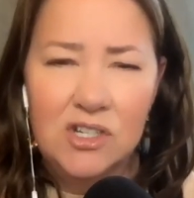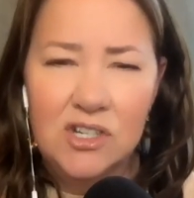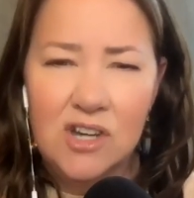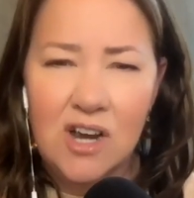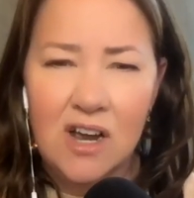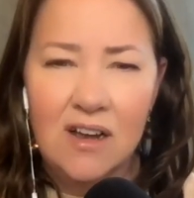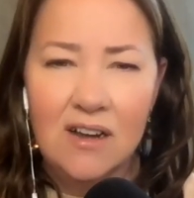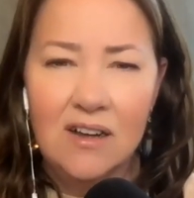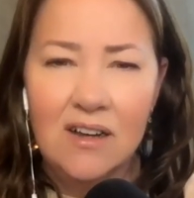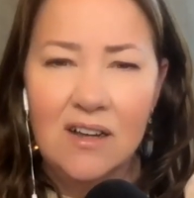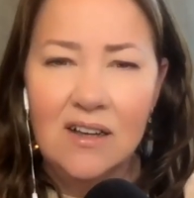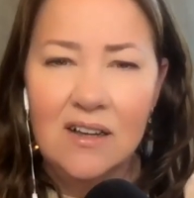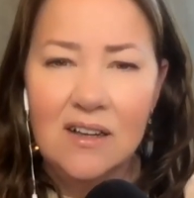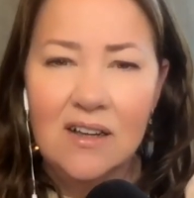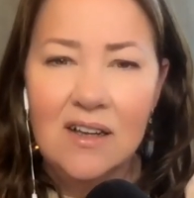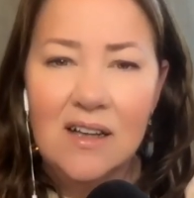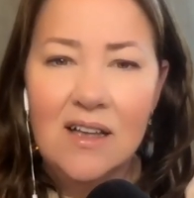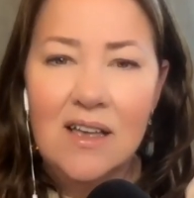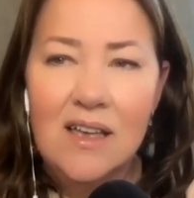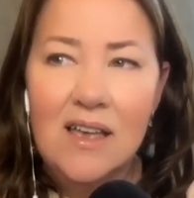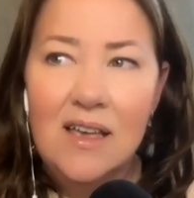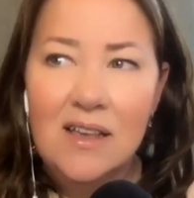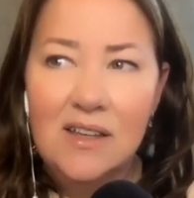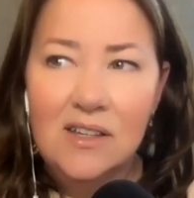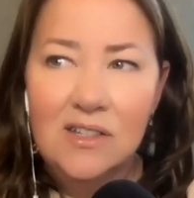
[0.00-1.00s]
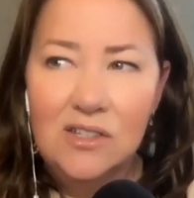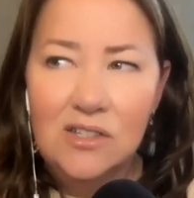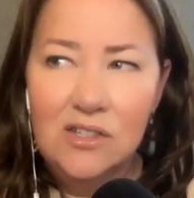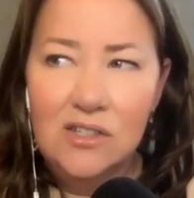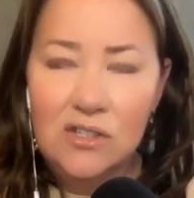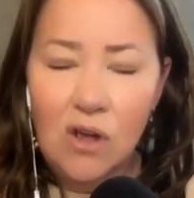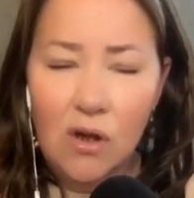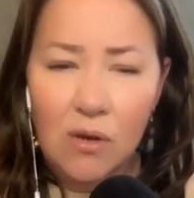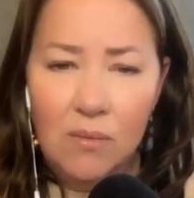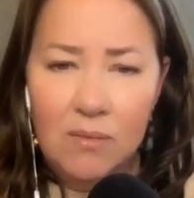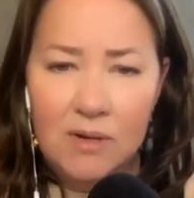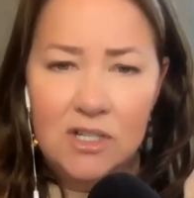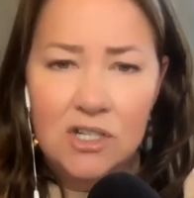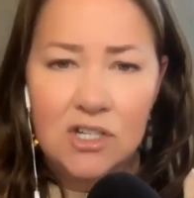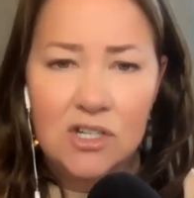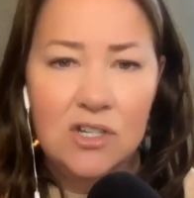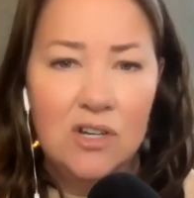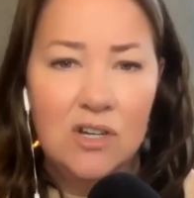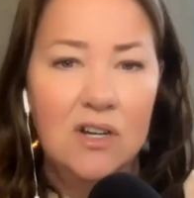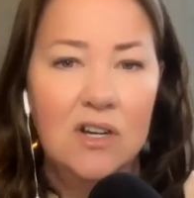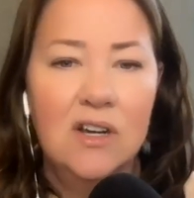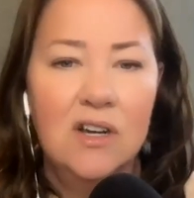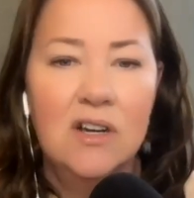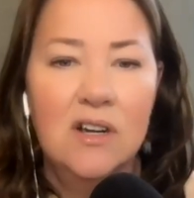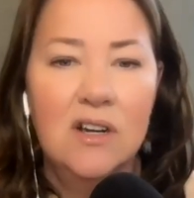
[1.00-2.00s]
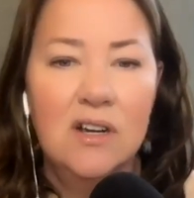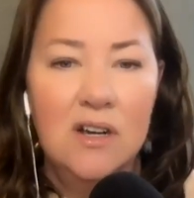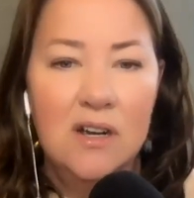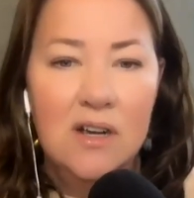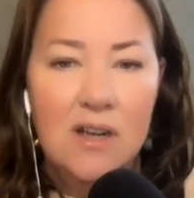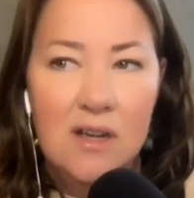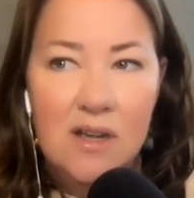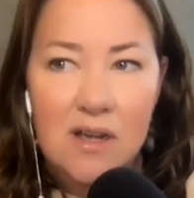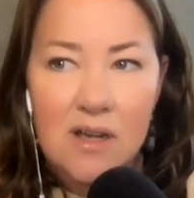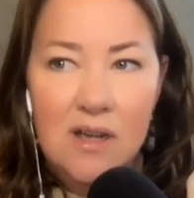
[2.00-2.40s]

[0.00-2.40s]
junk, so much sugar.